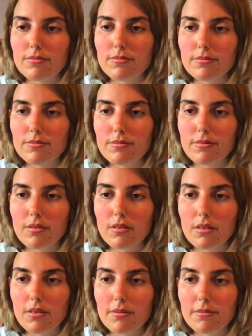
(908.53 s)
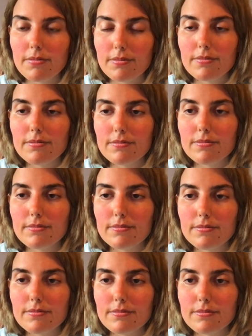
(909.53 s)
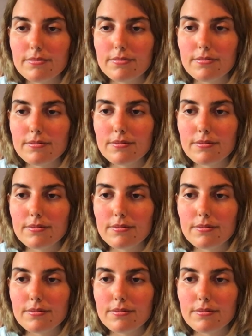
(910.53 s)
Nothing is said.